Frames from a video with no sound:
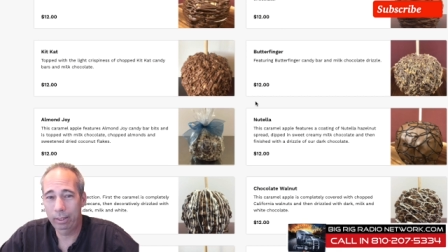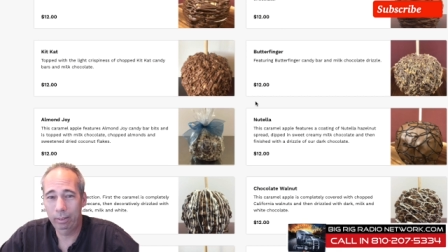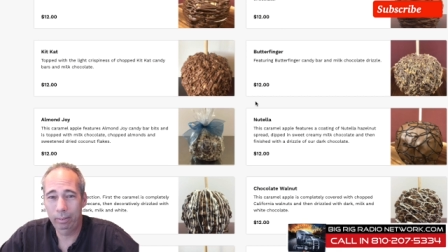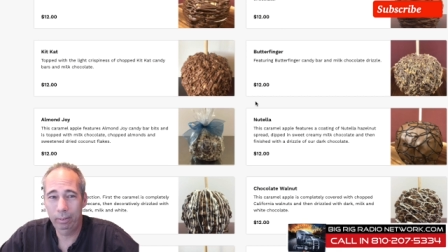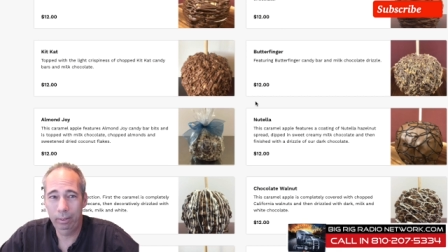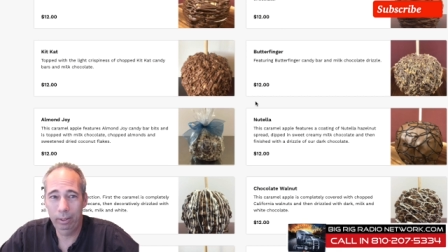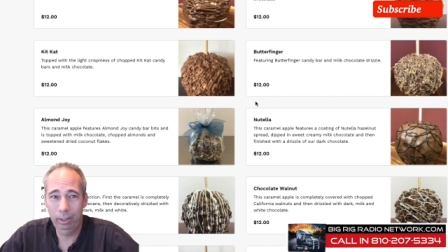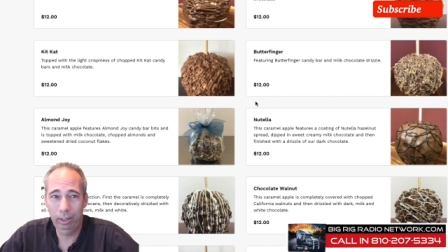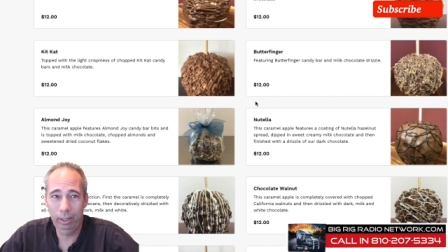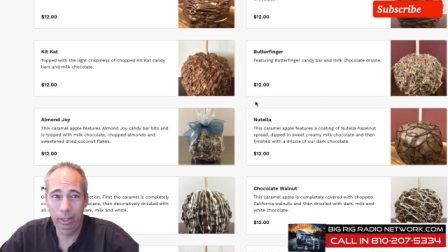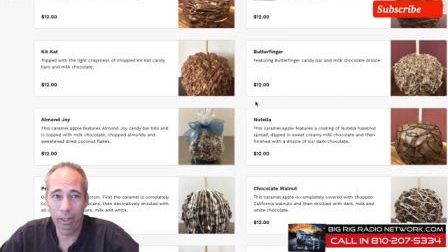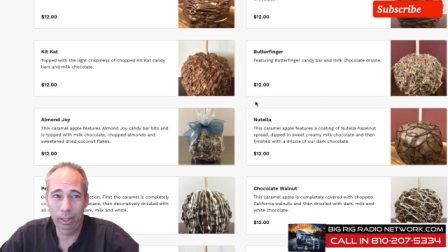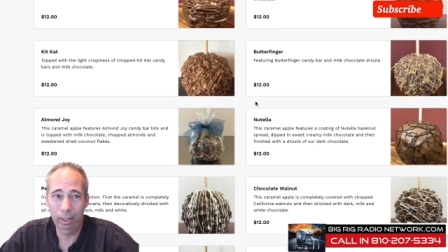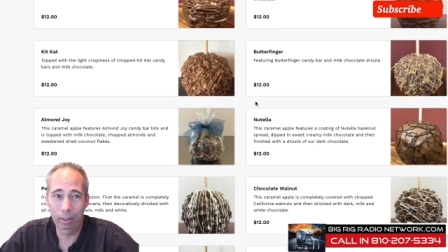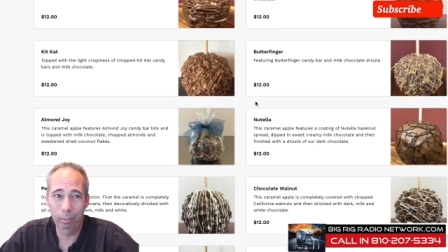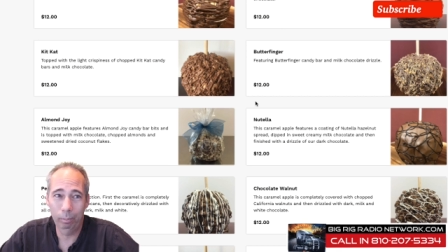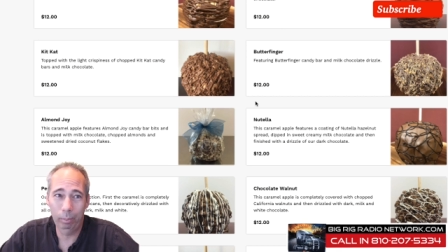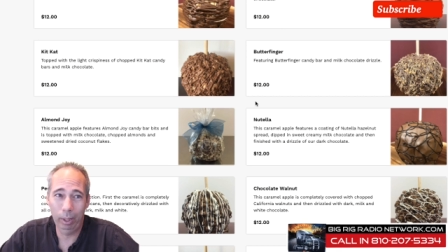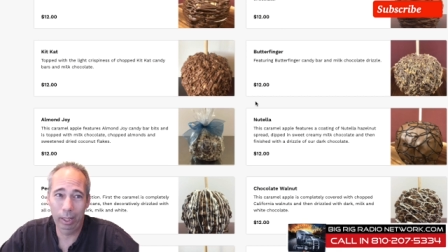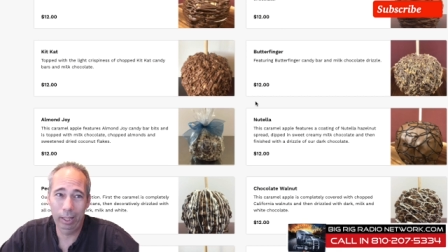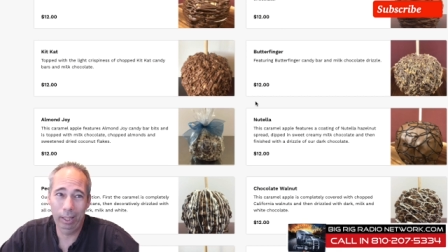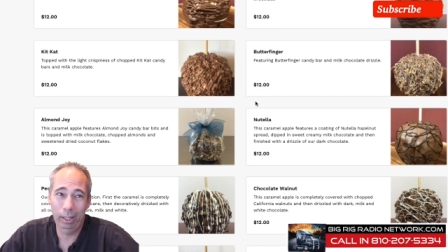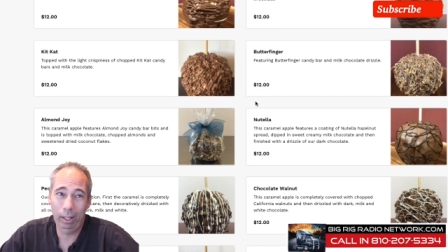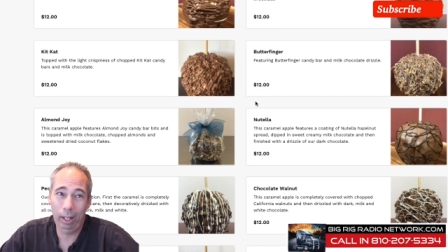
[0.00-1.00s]
You couldn't.
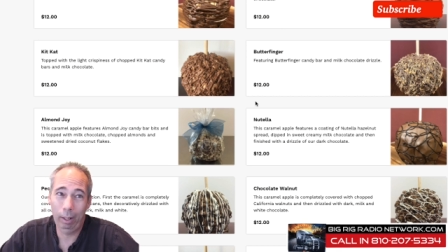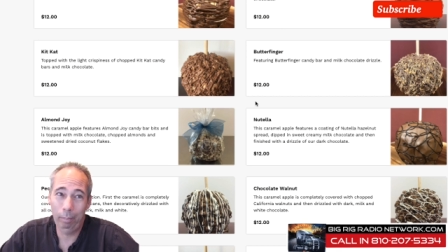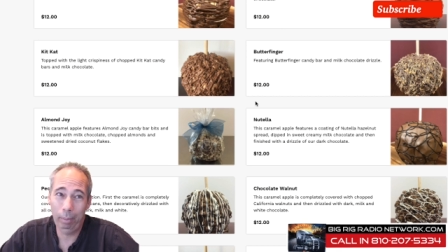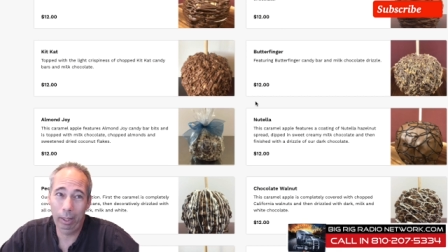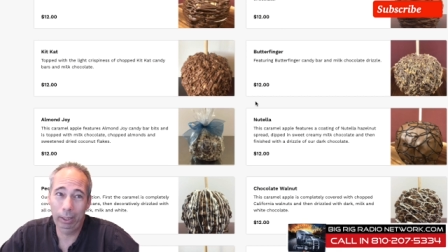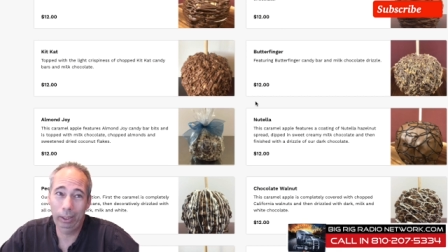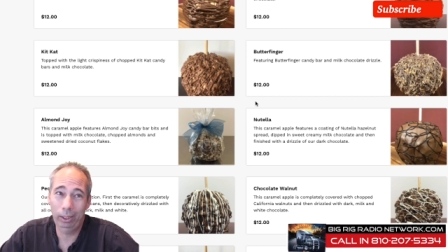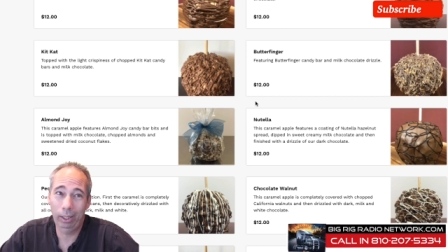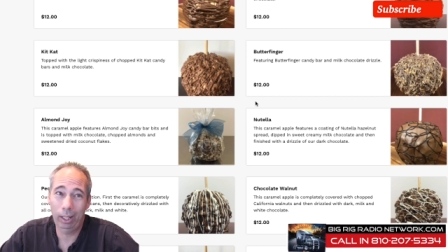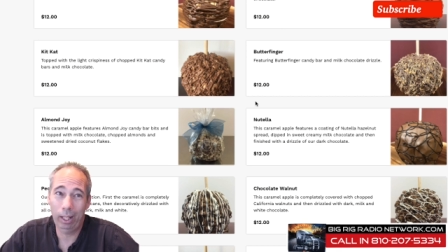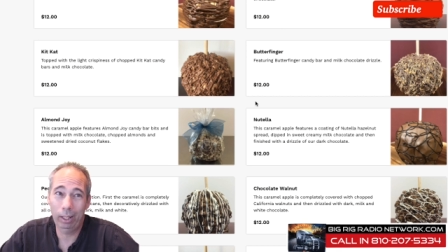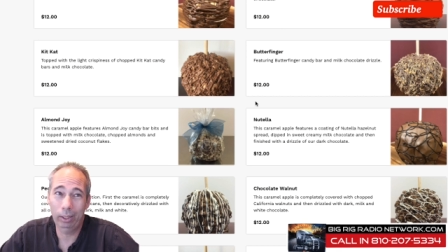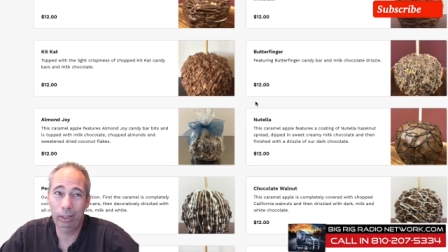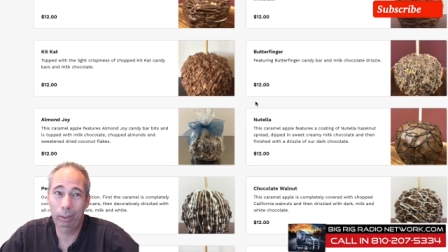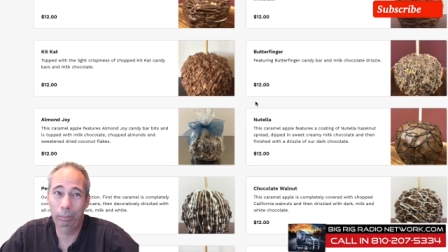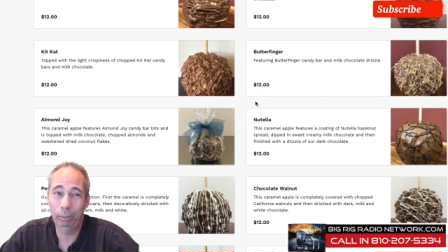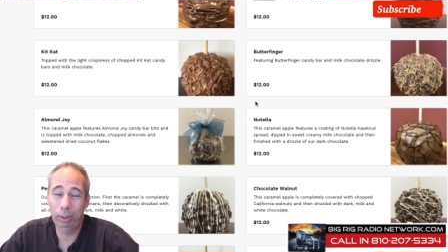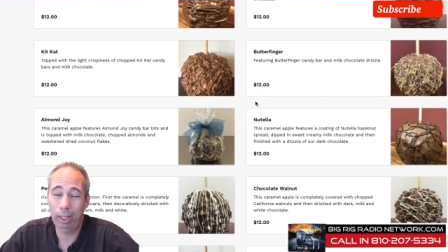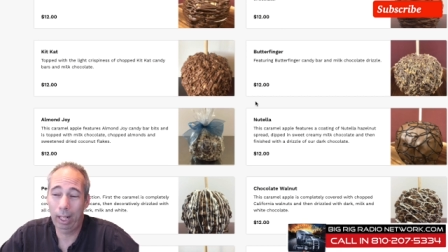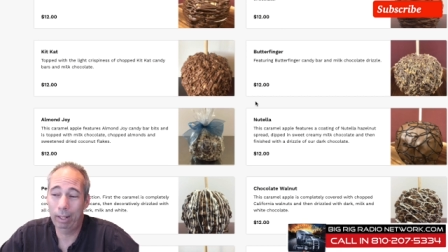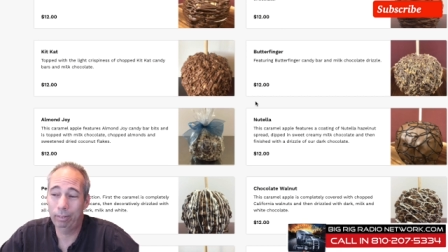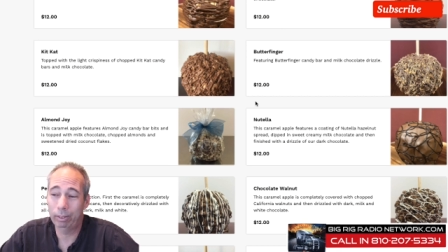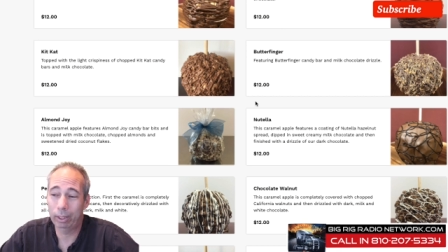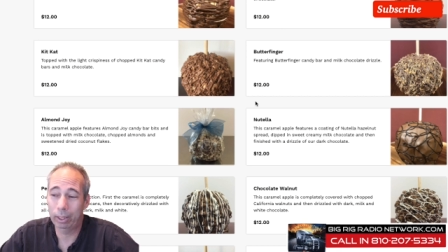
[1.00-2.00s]
But you know, I bet you there are some
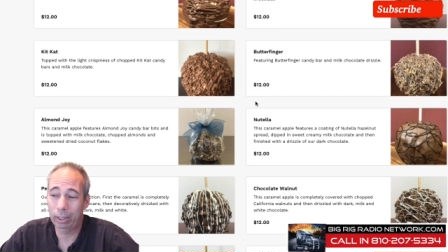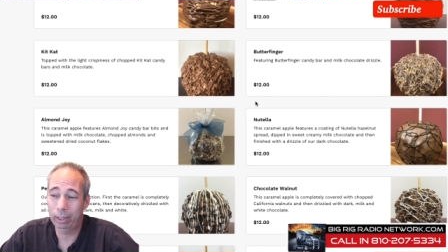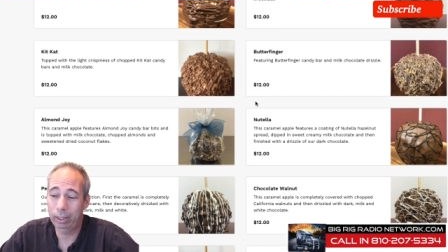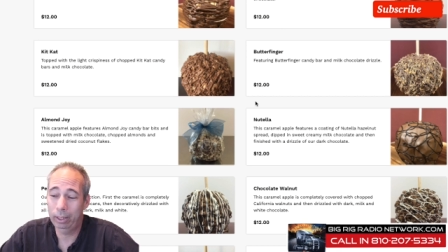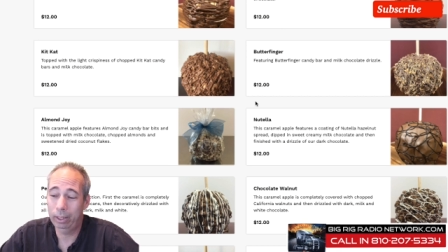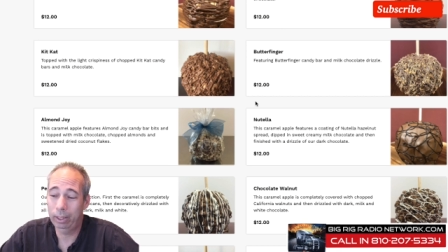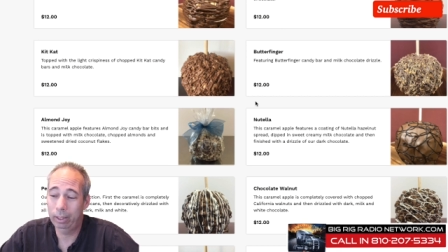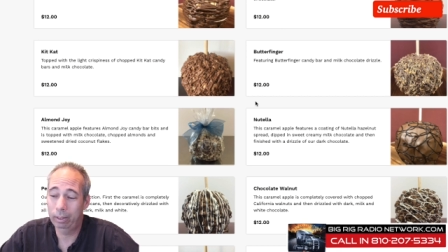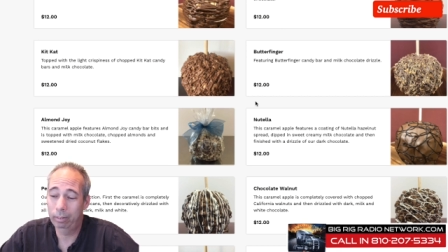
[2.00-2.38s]
drivers that could.